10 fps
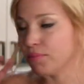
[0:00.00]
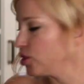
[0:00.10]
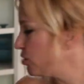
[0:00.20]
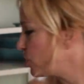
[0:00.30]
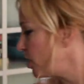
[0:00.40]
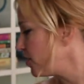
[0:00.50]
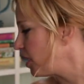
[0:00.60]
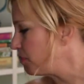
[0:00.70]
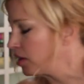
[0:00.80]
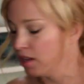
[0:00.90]
I'm so sorry that
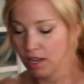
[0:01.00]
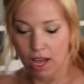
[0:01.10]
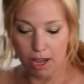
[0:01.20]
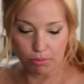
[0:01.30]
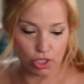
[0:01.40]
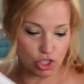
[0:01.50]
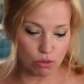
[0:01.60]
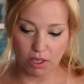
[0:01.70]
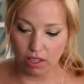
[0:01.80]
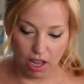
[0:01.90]
I'm
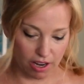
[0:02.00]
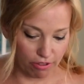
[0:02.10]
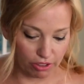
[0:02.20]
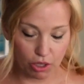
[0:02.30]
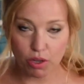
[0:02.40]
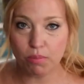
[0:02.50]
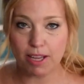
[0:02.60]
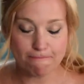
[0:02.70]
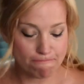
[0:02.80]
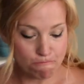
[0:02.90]
consuming a lot of liquid,
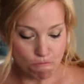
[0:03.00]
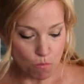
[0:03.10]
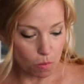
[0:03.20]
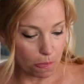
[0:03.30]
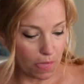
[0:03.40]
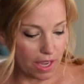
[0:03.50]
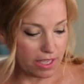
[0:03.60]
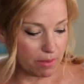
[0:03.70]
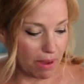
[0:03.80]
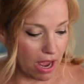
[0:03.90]
but
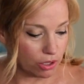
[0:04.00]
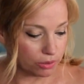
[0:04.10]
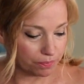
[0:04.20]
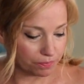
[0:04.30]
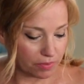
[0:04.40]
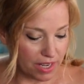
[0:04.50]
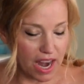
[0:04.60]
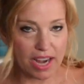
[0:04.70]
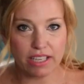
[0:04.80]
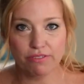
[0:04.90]
it's about
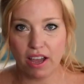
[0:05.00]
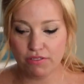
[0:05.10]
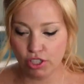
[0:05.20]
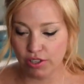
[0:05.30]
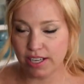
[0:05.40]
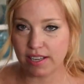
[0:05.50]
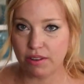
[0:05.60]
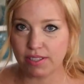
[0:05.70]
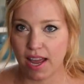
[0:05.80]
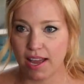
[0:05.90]
95 degrees
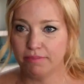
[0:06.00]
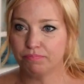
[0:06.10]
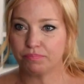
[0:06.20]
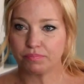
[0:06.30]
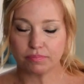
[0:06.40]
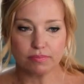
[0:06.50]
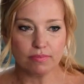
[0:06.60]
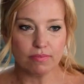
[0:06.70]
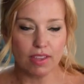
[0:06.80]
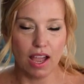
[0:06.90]
outside.
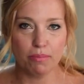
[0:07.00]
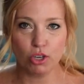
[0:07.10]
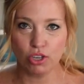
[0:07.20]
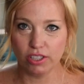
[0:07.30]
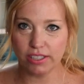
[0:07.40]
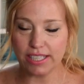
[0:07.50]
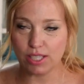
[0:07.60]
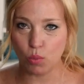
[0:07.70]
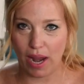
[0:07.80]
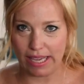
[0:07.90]
I'm currently
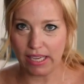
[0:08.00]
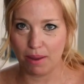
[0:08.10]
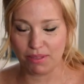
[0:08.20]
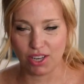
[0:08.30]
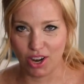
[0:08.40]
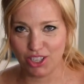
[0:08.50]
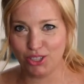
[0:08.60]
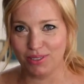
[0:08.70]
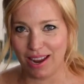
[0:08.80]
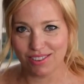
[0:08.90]
sweating. I'm sorry
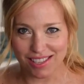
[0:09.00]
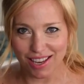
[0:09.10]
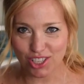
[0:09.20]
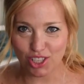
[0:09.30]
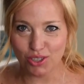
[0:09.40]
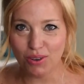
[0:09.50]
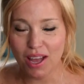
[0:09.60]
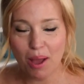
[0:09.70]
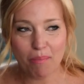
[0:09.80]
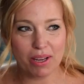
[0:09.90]
to announce that to you,
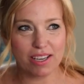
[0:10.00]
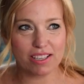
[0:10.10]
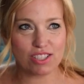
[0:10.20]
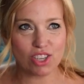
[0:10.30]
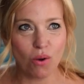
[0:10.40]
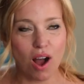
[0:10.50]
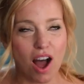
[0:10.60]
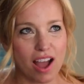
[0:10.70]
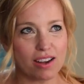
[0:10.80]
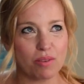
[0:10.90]
but it is so
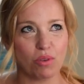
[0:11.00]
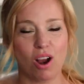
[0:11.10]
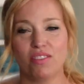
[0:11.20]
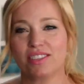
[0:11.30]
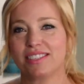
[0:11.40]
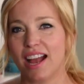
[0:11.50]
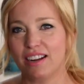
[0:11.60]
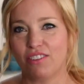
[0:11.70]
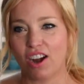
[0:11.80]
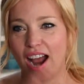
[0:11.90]
hot, and we're on the
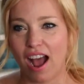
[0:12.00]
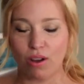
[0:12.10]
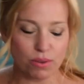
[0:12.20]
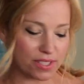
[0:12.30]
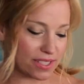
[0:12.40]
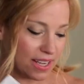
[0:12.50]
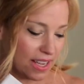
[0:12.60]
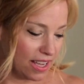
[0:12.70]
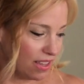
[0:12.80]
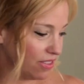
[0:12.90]
side of our house
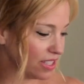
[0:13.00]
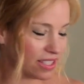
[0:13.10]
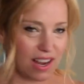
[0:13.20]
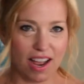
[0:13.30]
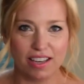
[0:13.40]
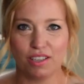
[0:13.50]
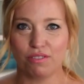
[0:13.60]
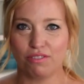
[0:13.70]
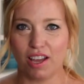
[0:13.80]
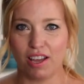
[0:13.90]
that's kind
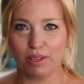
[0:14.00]
of,